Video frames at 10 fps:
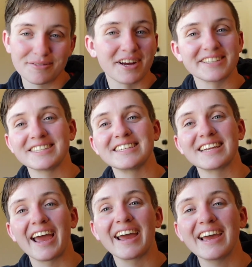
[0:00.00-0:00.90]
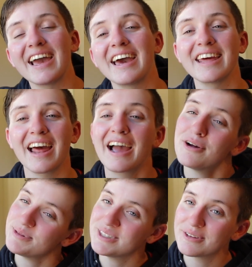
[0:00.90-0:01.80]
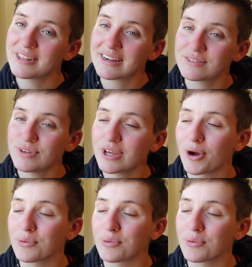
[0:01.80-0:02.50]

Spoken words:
rest of the day, and I hope to see you in the next video,